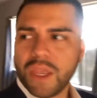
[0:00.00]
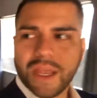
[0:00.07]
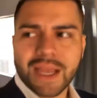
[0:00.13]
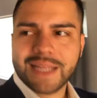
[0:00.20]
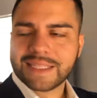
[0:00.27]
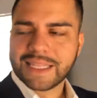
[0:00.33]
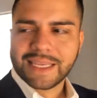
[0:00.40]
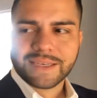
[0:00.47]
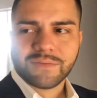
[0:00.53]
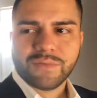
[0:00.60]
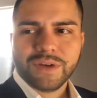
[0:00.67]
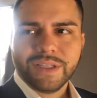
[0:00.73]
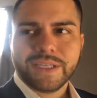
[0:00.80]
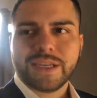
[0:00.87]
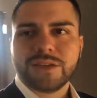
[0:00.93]
It
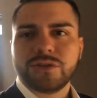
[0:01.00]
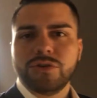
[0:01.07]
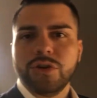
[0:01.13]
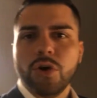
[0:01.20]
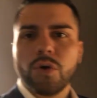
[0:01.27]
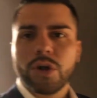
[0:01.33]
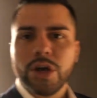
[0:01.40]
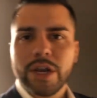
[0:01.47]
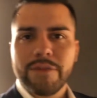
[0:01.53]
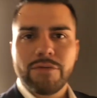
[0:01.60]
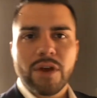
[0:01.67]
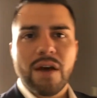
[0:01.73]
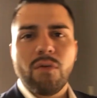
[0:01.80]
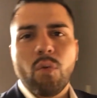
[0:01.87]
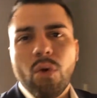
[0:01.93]
really does you no good if you
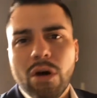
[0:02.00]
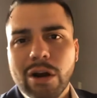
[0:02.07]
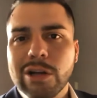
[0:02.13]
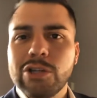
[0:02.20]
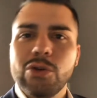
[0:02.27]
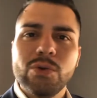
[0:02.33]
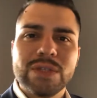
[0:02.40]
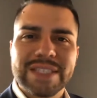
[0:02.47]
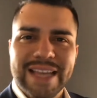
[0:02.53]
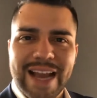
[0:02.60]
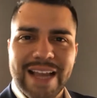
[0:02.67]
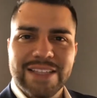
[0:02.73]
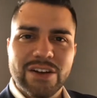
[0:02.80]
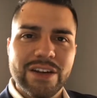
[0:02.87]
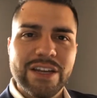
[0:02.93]
have 1 or 2
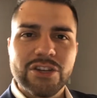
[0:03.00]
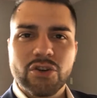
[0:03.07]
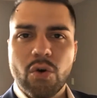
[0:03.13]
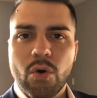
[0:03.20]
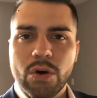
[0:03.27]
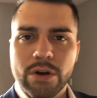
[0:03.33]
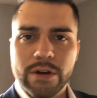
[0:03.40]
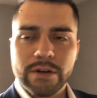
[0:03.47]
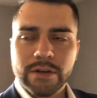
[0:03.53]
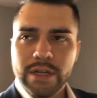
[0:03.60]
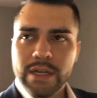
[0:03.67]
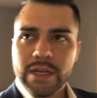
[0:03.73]
signs on each corner